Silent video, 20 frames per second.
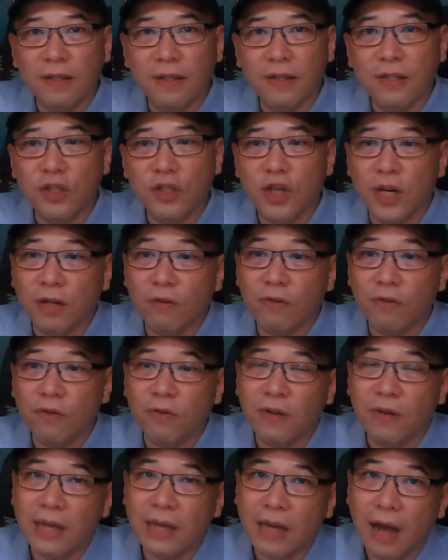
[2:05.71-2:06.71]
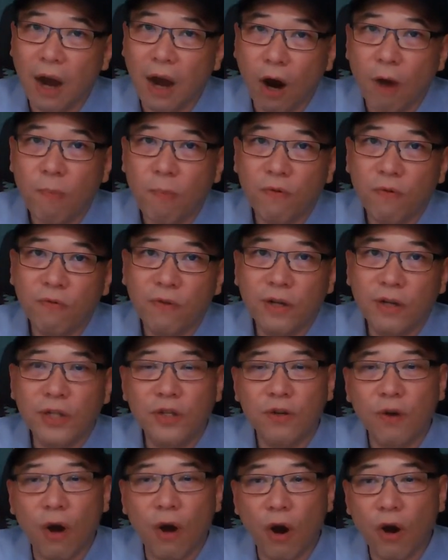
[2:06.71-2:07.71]
this channel are
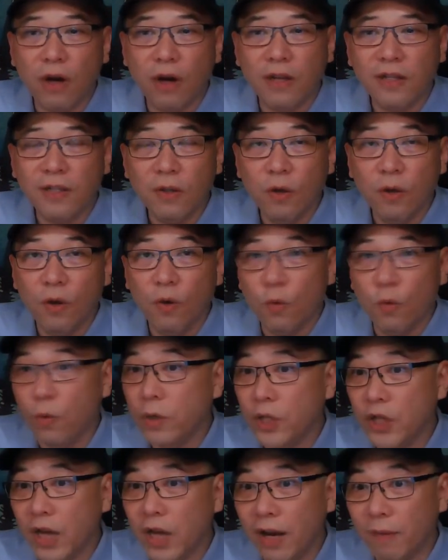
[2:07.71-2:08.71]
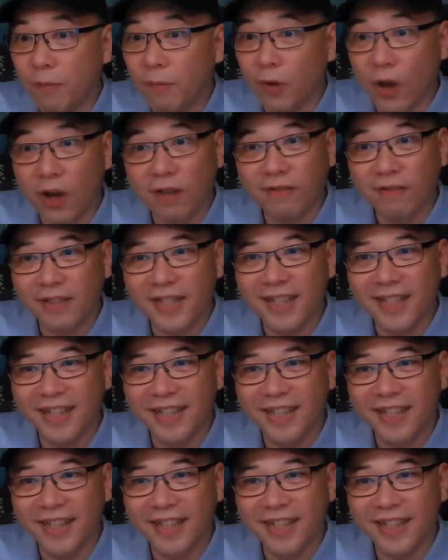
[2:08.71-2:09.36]
professional artists, which I'm not.